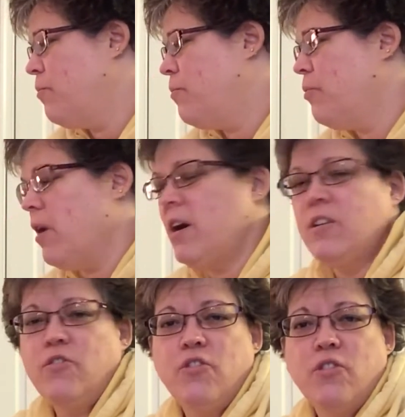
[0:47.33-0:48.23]

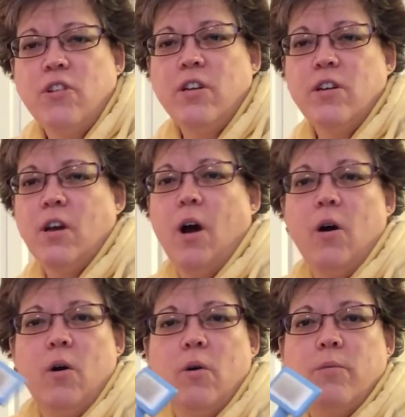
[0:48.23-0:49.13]
brushed,
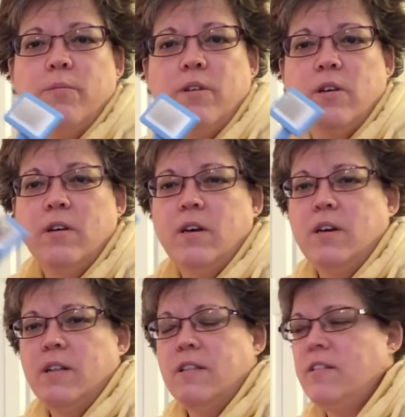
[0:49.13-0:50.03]
combed.
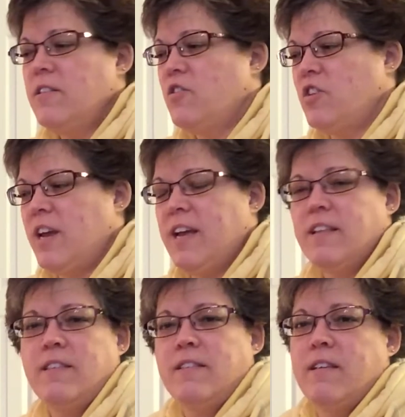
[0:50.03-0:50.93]
This is
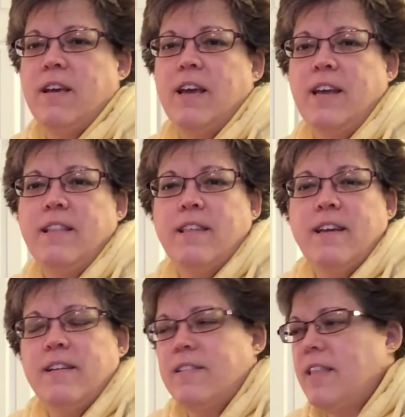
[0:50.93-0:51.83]
Chance. He
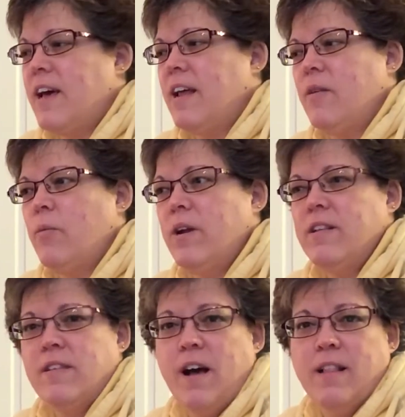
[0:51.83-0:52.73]
thinks that when
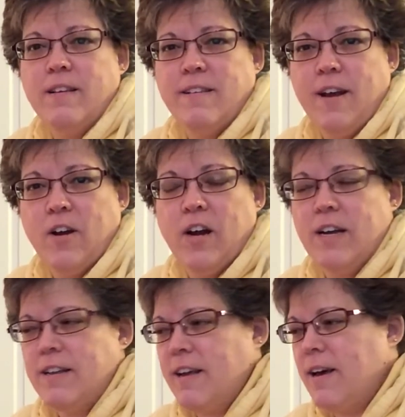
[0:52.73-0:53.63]
it's Ollie's
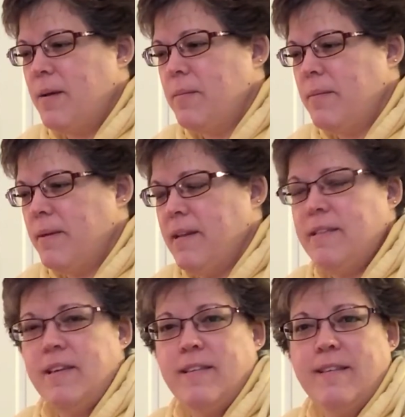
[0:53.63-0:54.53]
haircut time, it's
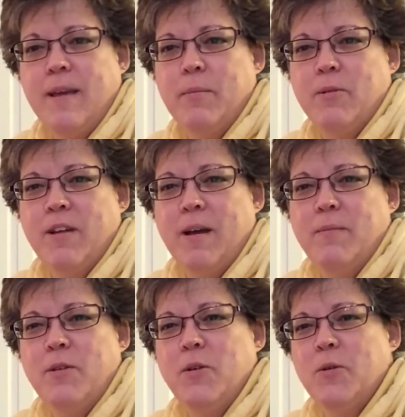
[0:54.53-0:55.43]
his table time
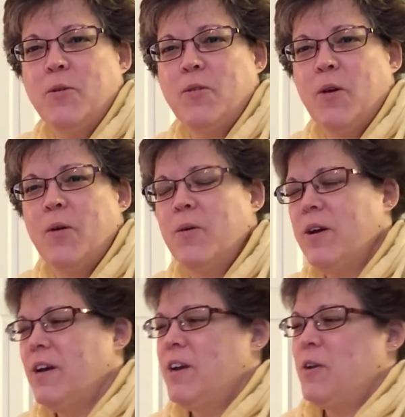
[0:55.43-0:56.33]
too. So
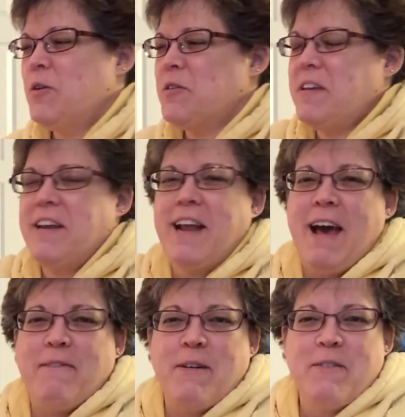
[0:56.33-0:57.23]
you're seeing
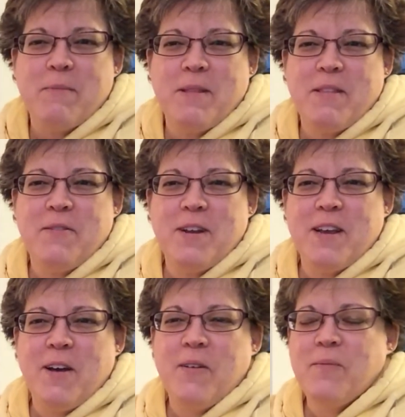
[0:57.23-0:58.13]
half of him in the
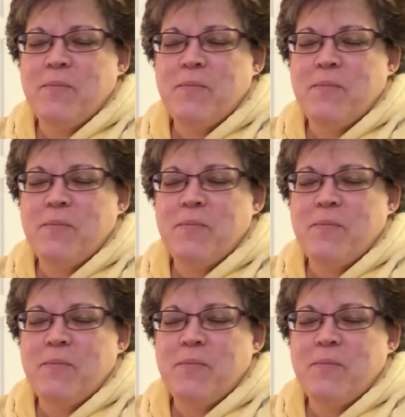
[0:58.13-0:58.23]
video.